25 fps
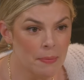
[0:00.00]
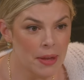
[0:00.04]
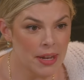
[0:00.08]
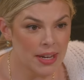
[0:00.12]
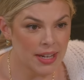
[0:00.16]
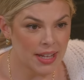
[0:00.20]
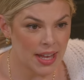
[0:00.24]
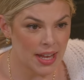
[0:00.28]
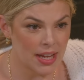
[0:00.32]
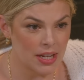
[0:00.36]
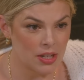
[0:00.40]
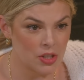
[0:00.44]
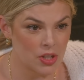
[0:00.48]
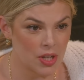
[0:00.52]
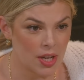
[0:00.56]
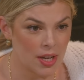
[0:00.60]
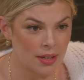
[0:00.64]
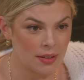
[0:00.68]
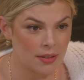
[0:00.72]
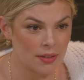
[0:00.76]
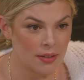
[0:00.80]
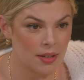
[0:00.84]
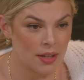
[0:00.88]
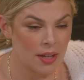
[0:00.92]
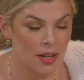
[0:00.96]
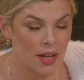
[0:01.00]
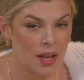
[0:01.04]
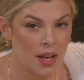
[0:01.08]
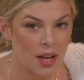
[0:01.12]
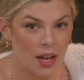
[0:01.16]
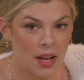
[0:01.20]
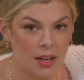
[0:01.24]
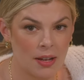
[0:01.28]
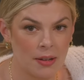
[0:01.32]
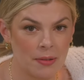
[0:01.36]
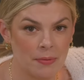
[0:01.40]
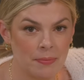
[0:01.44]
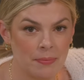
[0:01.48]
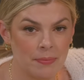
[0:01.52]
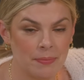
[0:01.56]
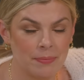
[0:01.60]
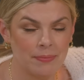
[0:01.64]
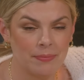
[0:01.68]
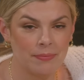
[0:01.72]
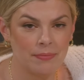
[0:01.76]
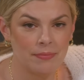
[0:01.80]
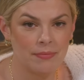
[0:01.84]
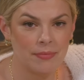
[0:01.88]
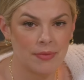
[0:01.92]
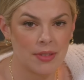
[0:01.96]
medication. Yeah. Um,
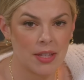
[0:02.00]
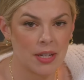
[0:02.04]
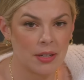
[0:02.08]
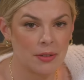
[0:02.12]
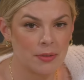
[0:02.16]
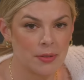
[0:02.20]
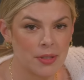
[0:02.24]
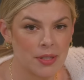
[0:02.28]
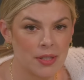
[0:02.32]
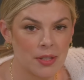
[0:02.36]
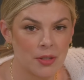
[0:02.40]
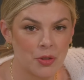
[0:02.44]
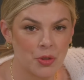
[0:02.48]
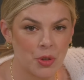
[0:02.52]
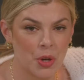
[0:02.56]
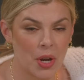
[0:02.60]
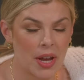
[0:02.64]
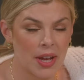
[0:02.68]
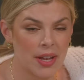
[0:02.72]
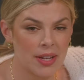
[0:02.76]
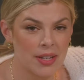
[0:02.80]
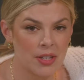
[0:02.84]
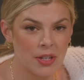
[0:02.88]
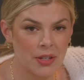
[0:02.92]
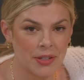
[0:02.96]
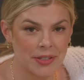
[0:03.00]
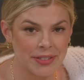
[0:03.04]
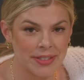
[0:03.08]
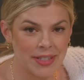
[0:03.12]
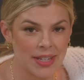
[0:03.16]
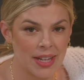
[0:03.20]
there was a trend on